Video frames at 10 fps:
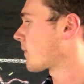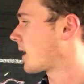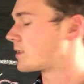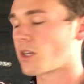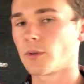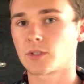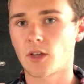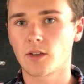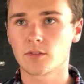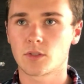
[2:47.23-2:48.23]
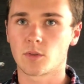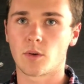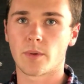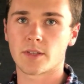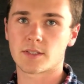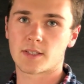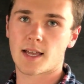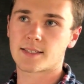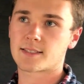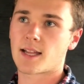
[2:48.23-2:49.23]
And so it's going to almost
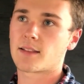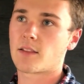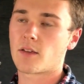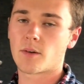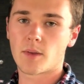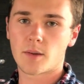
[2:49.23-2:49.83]
stun the